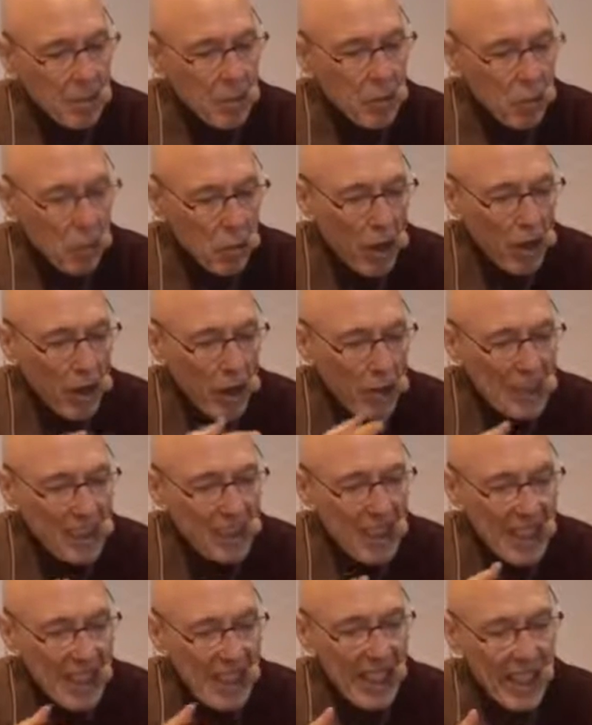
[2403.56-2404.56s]
while I was
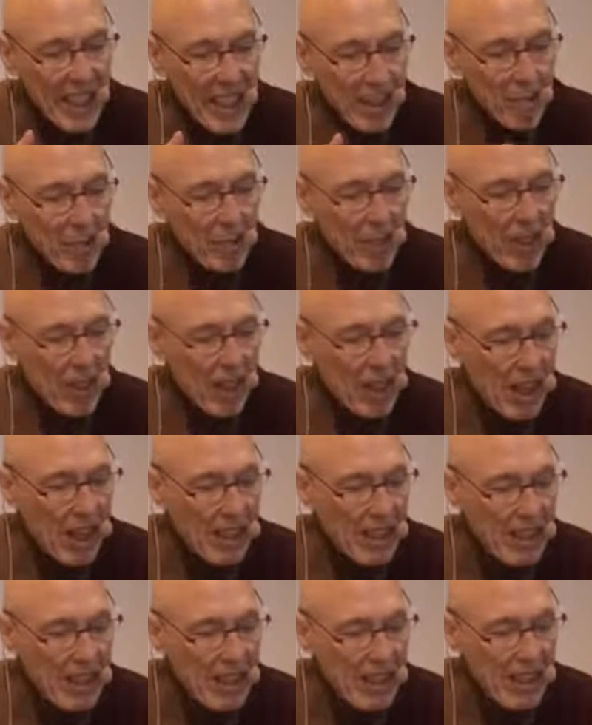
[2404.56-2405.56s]
cleaning up the
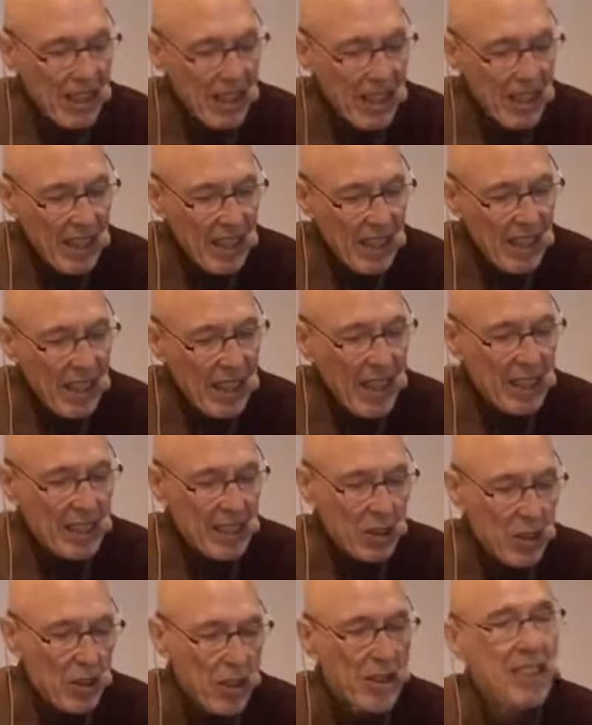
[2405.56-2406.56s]
garden, I
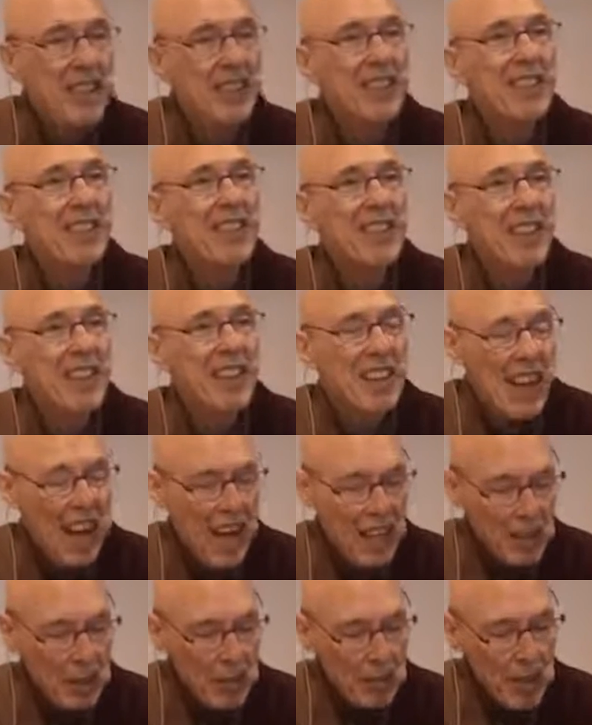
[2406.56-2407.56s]
saw that the
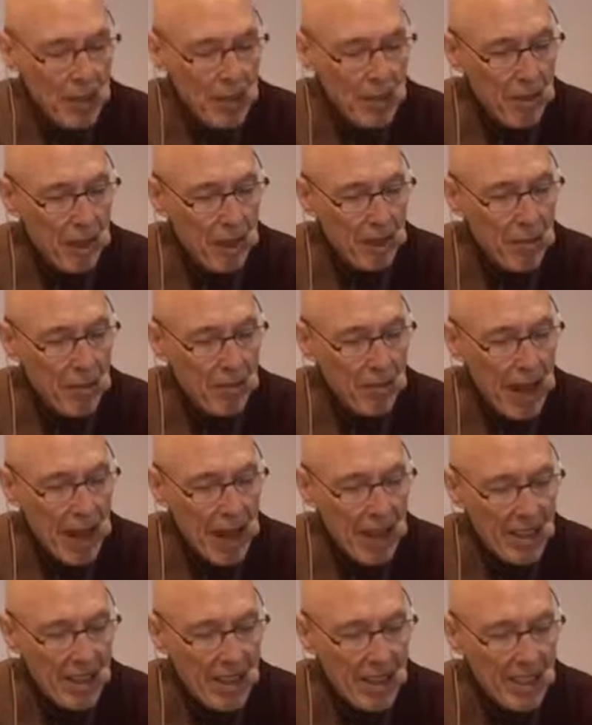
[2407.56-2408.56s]
clansman
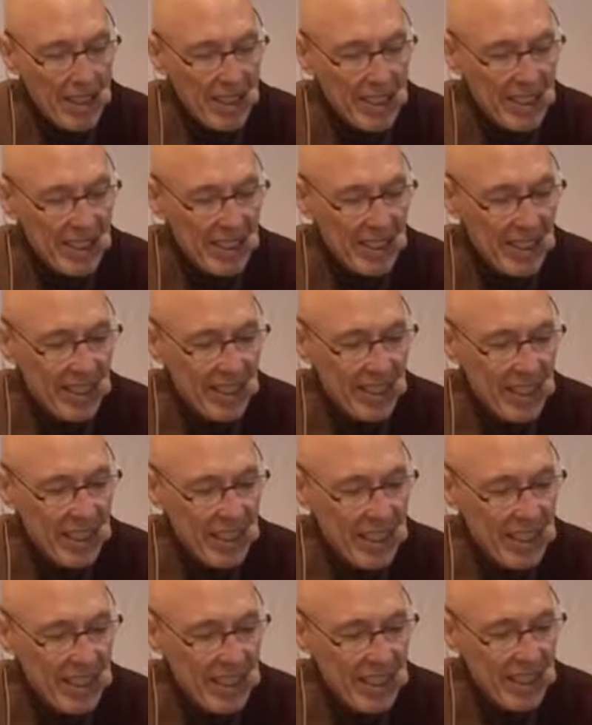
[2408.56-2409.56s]
Ratthapala is there,
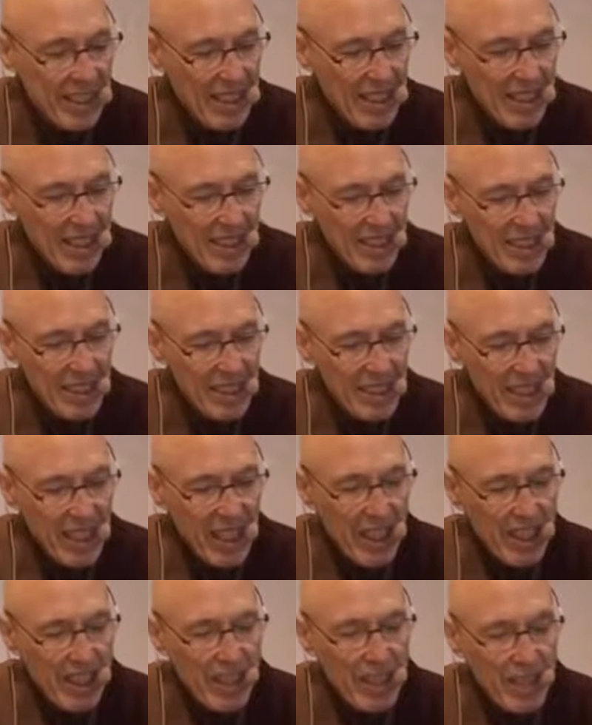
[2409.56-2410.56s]
the
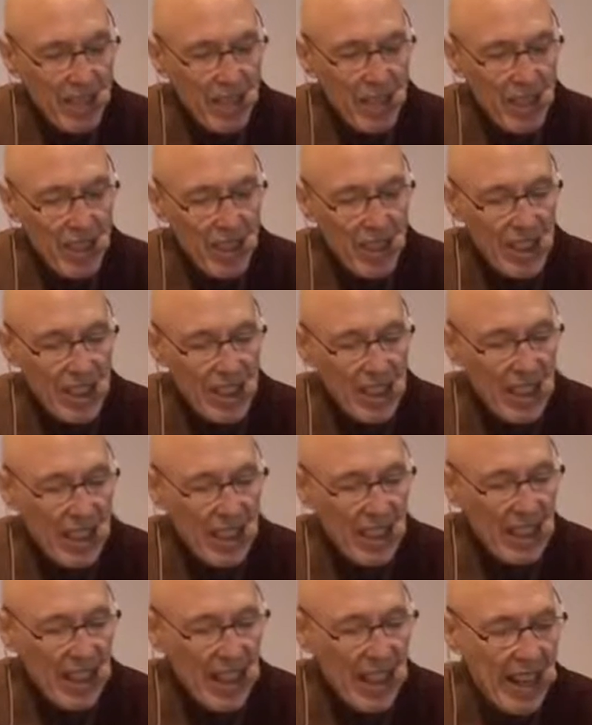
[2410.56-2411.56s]
son of the leading
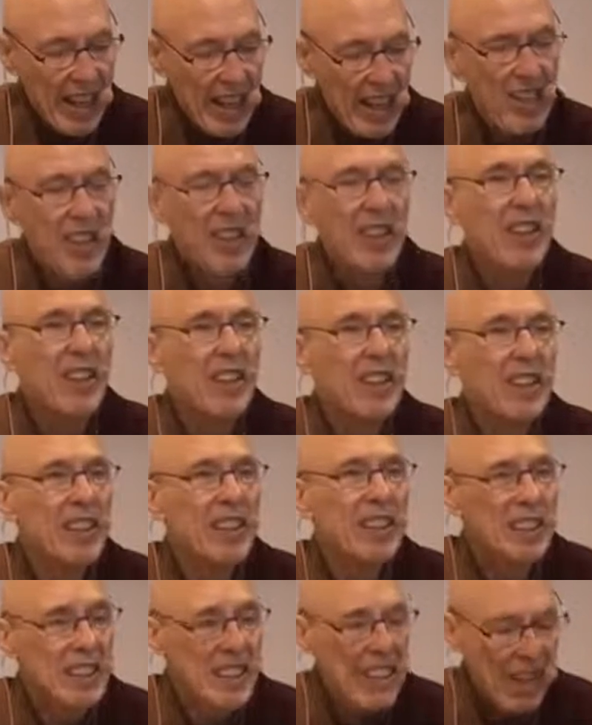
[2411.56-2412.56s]
clan in
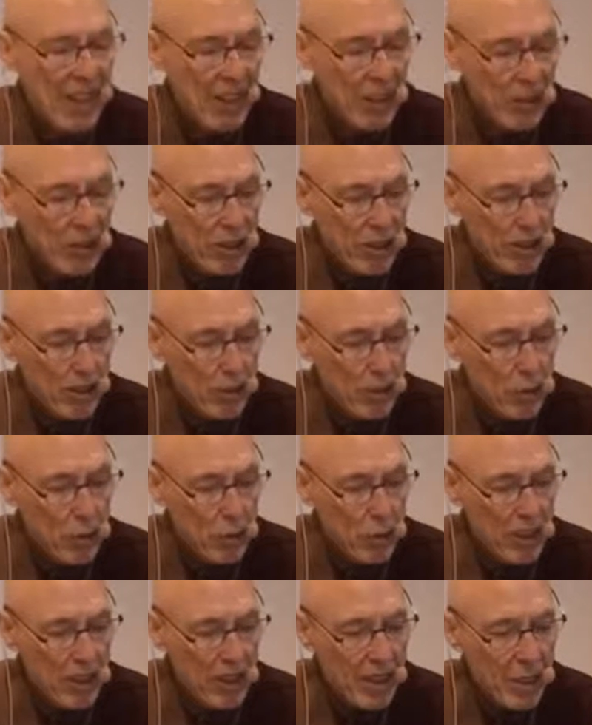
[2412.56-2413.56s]
this town of
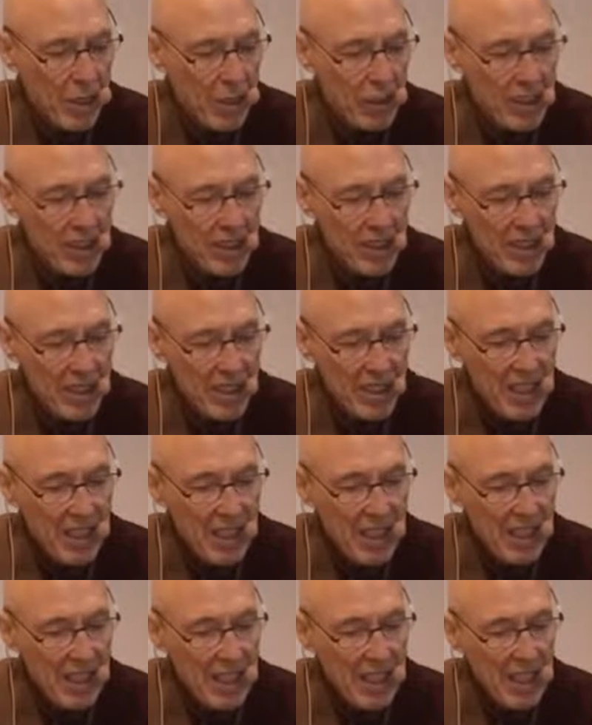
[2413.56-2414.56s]
Tulakotita,
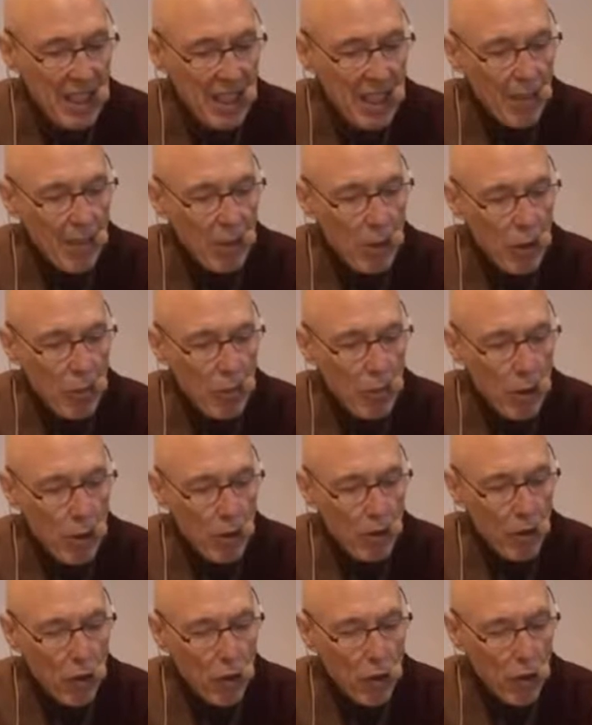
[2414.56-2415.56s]
of whom you
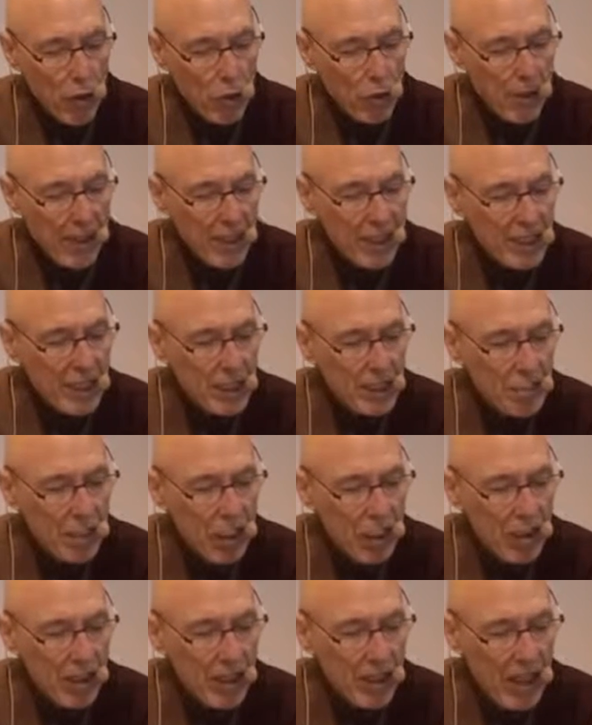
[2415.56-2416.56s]
have always
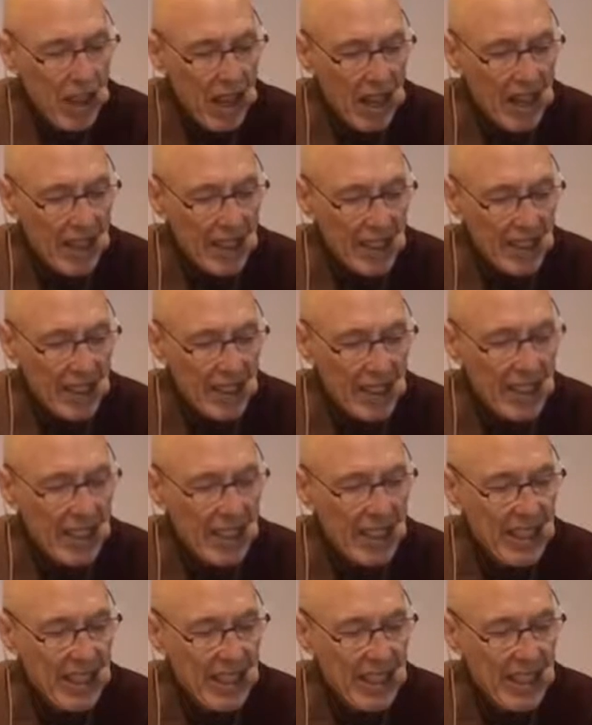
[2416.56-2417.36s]
spoken highly.